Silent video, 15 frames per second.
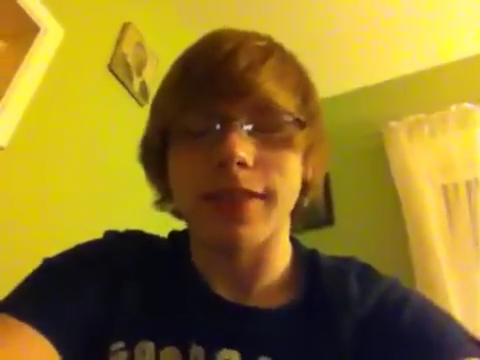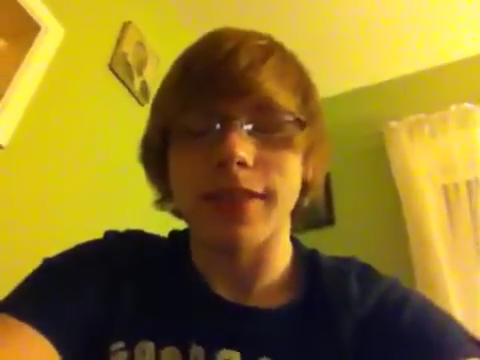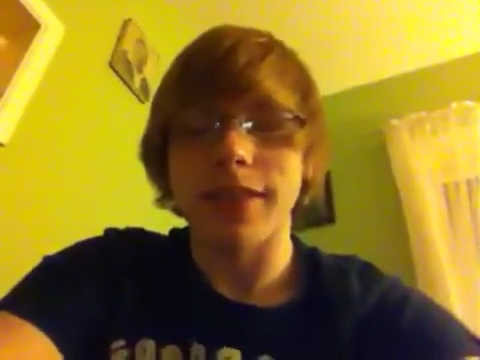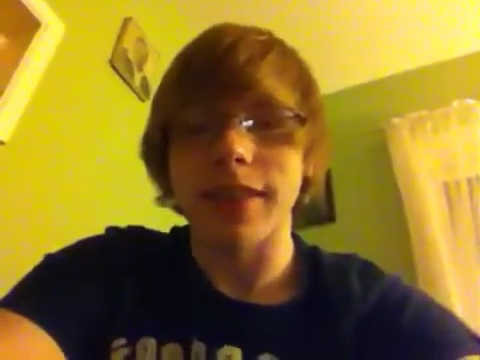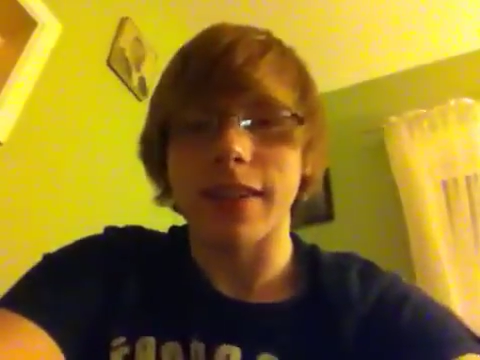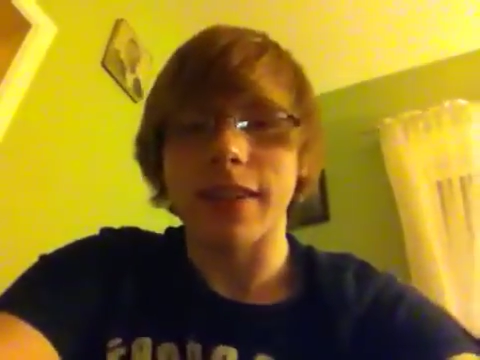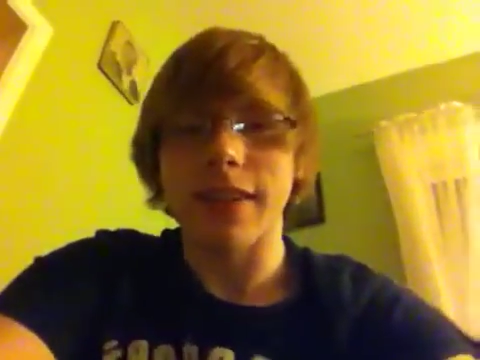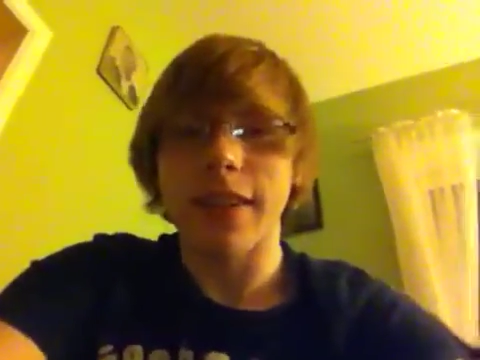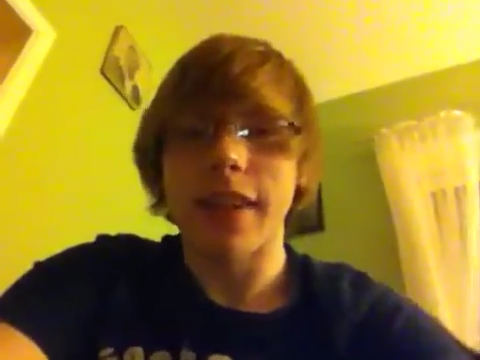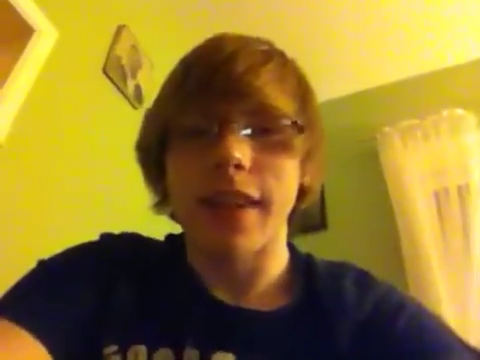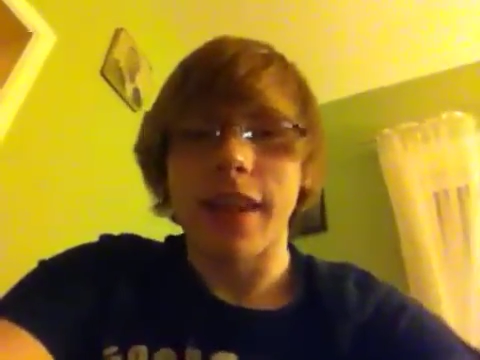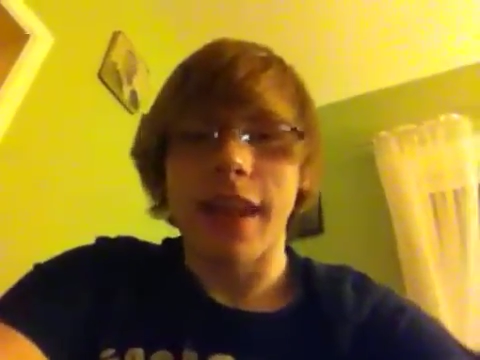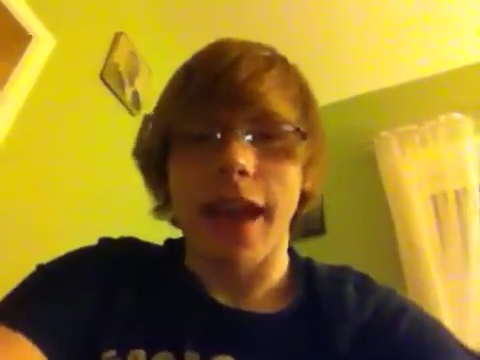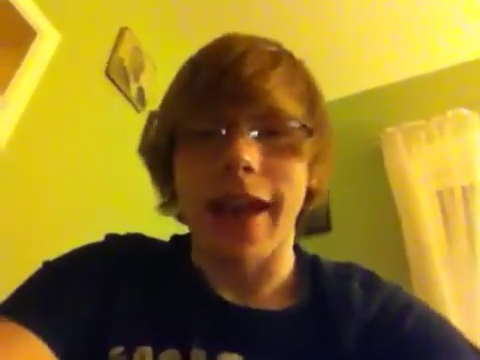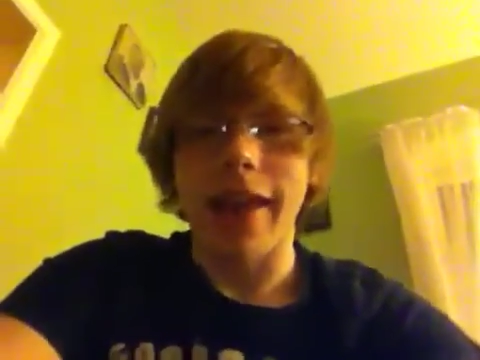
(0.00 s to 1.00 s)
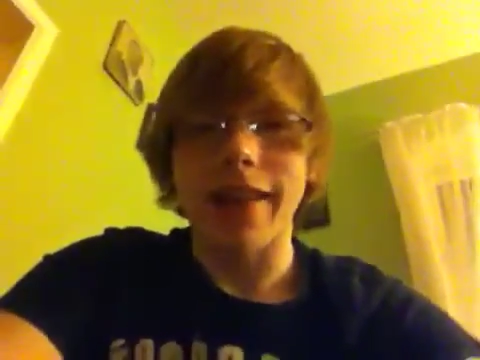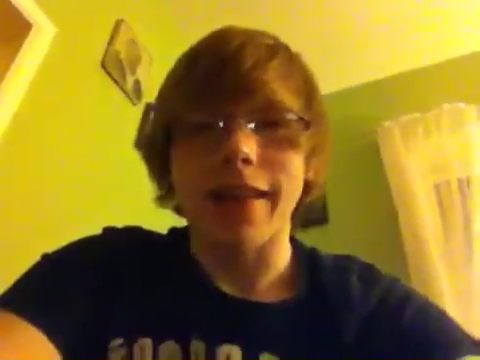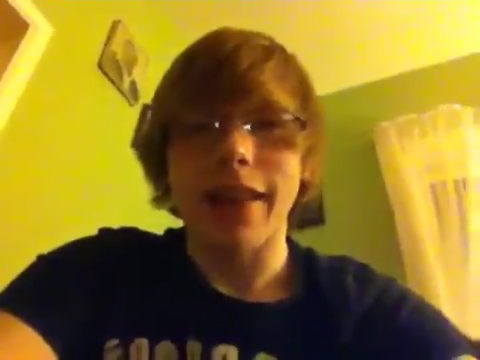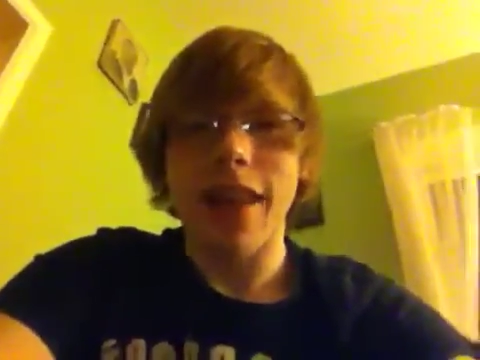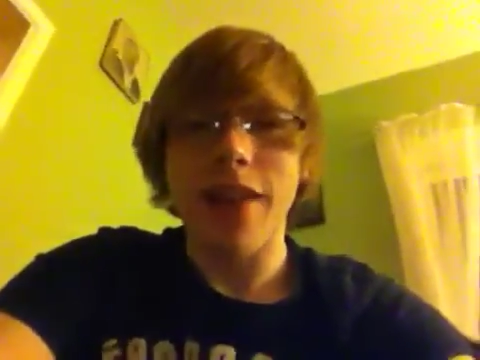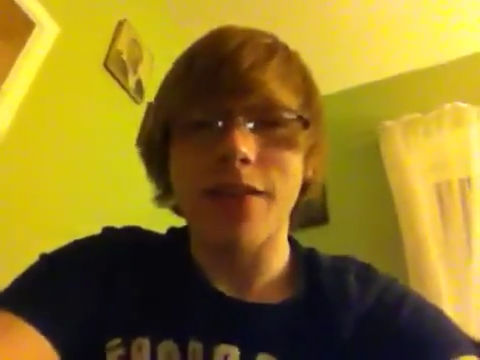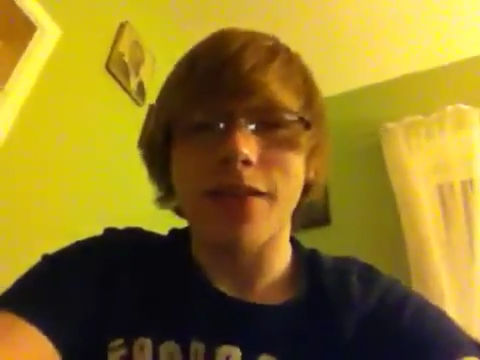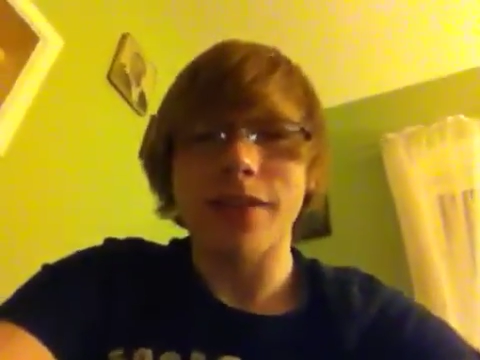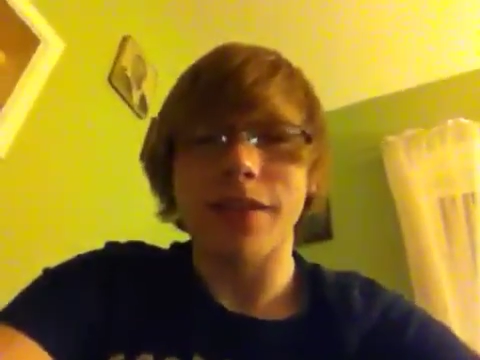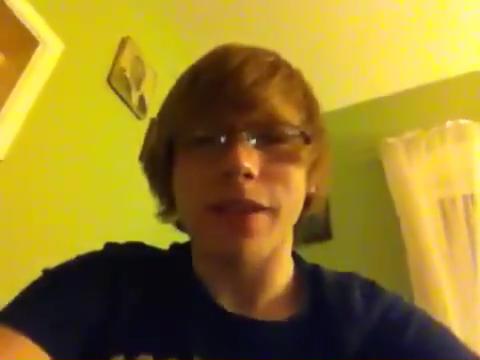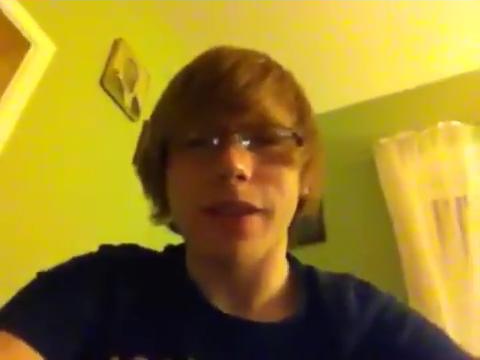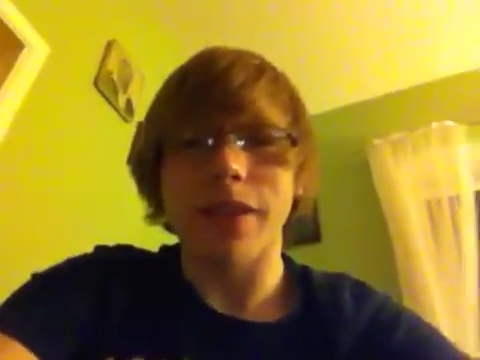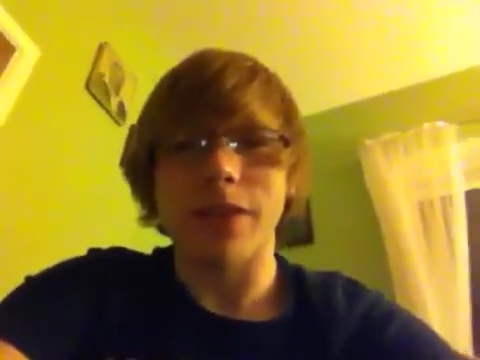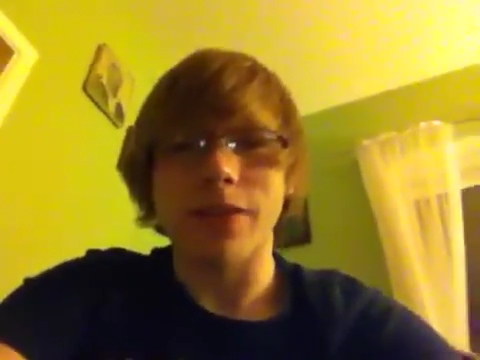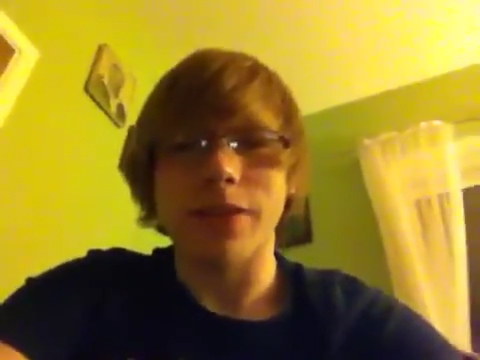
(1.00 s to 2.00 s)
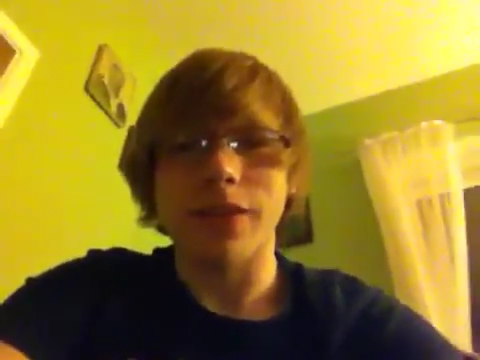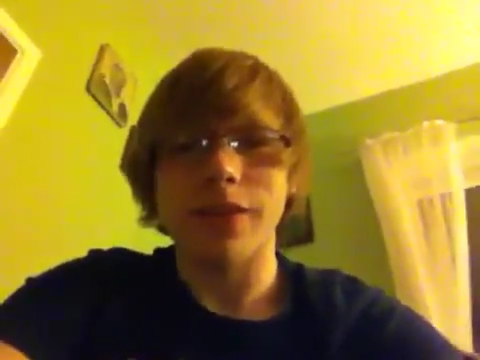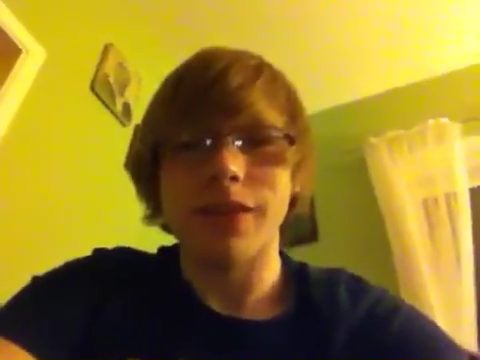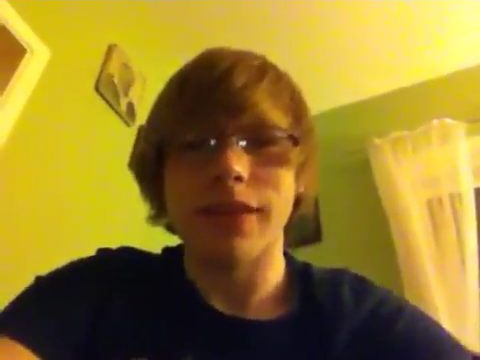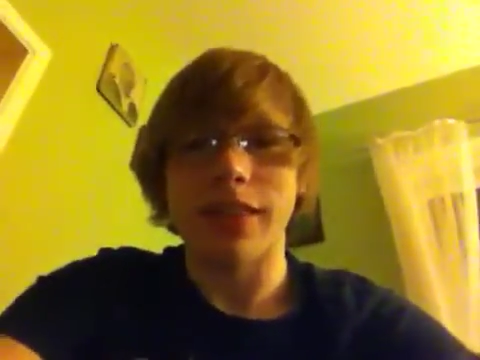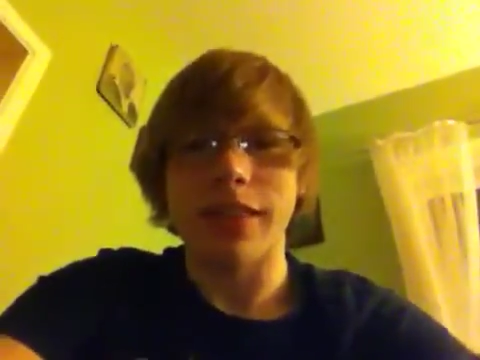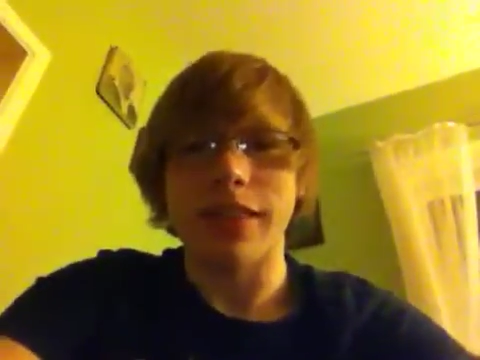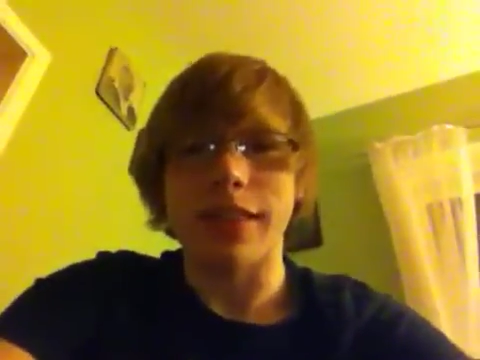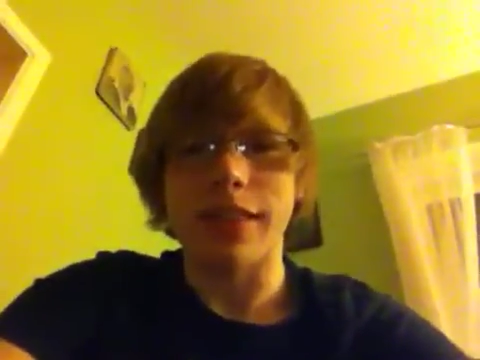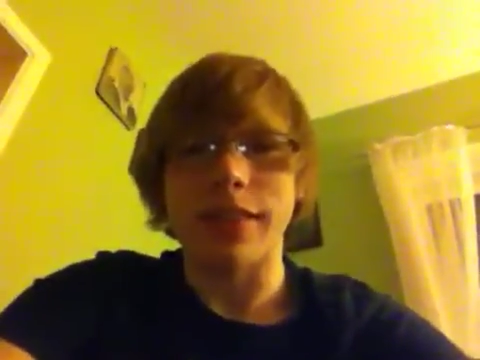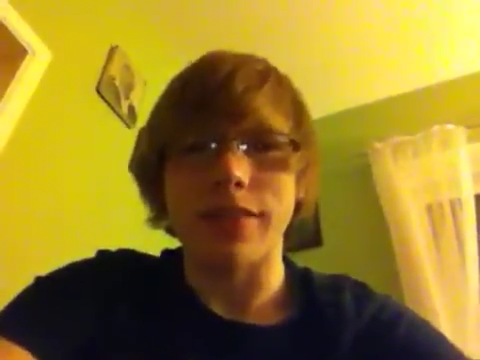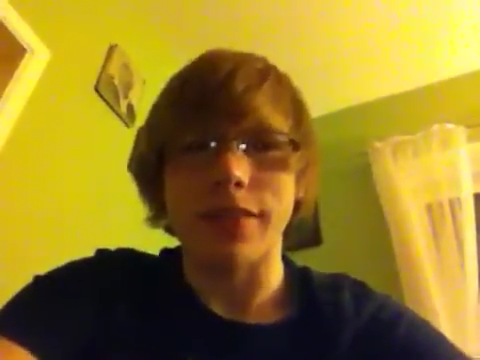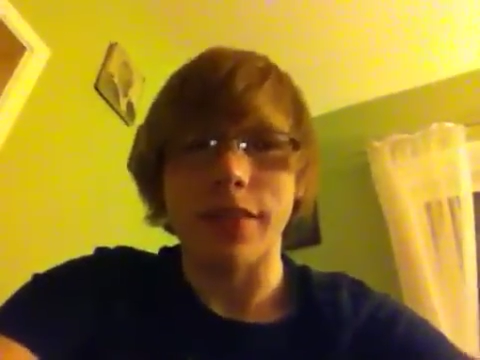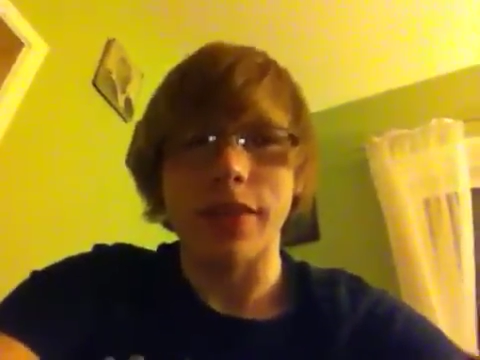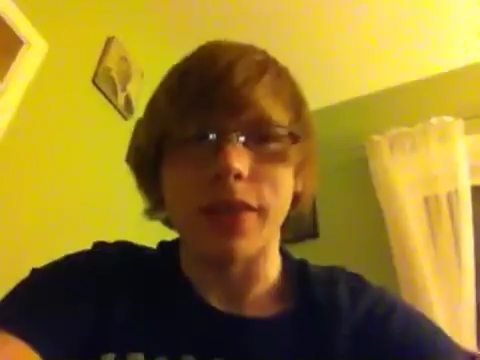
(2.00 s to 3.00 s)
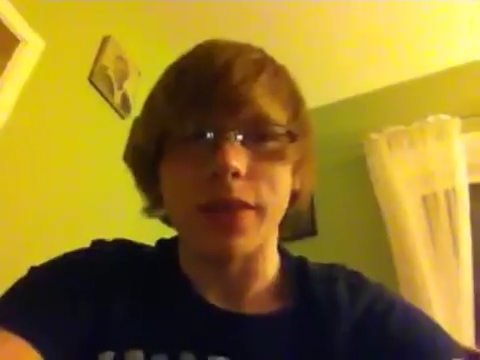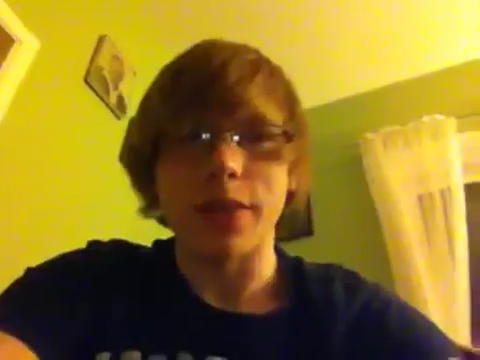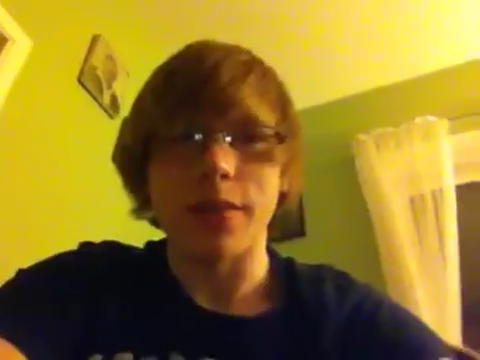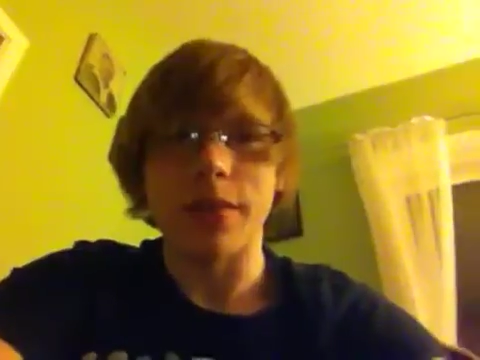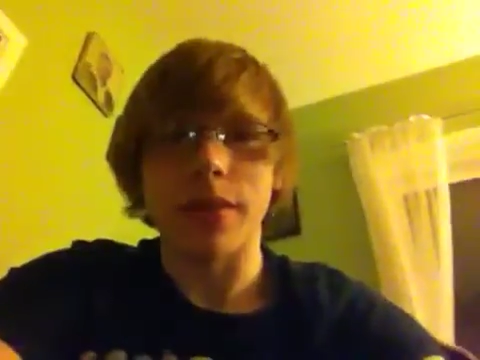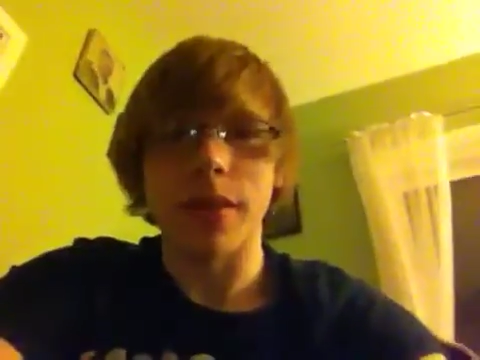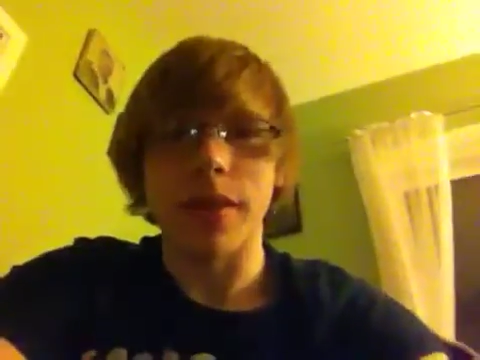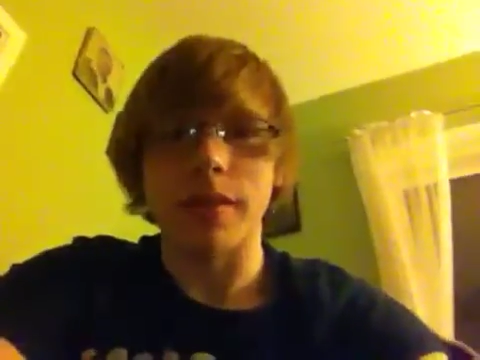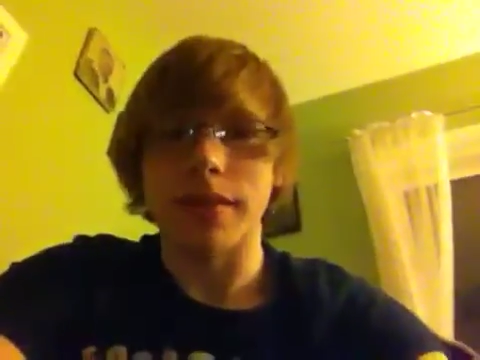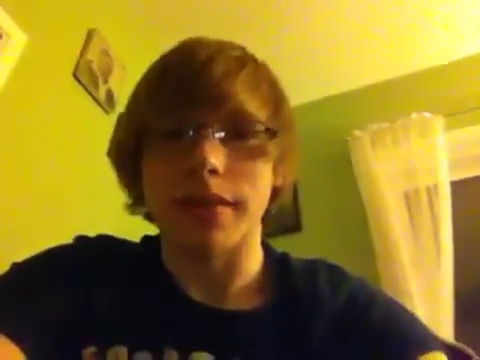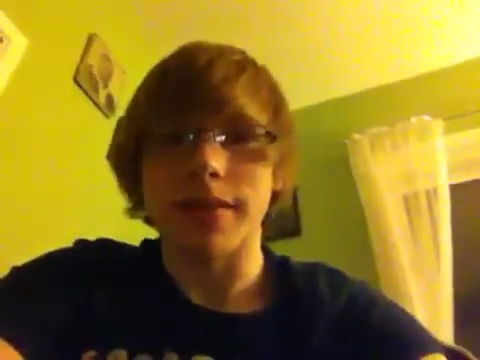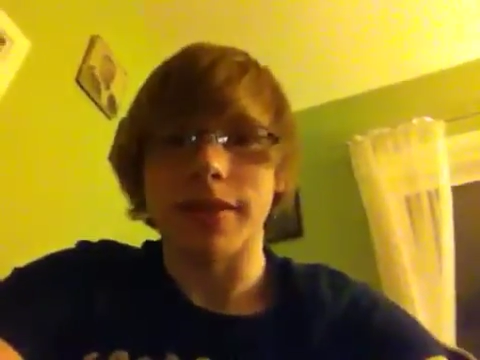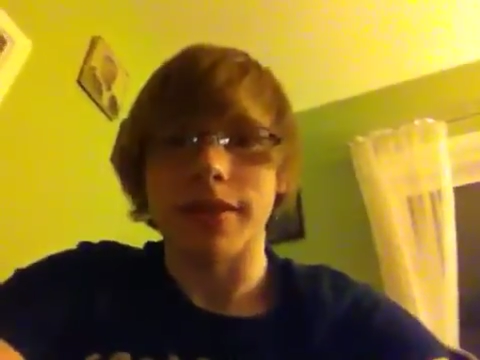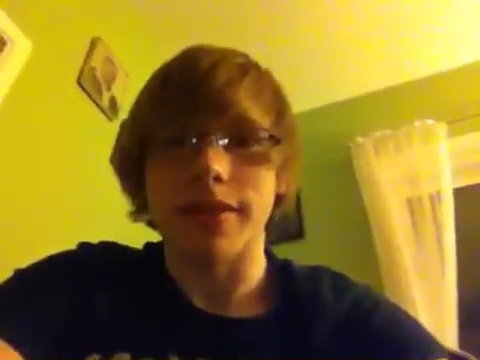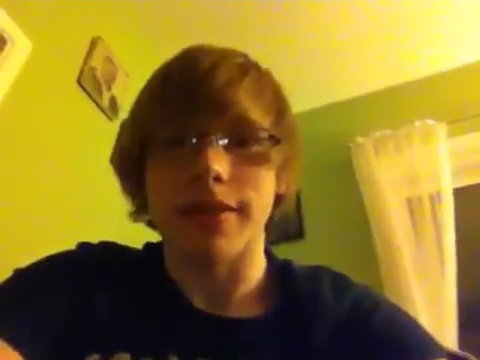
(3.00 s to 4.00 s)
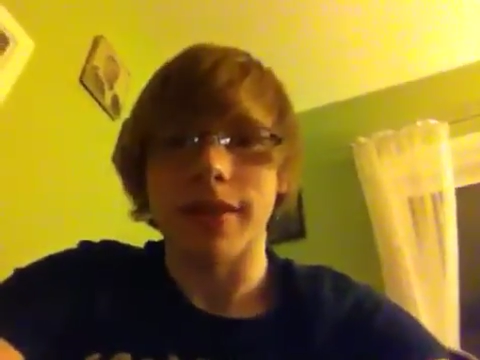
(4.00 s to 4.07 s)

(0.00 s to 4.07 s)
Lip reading: Like, I never thought I'd get like 50 subscribers,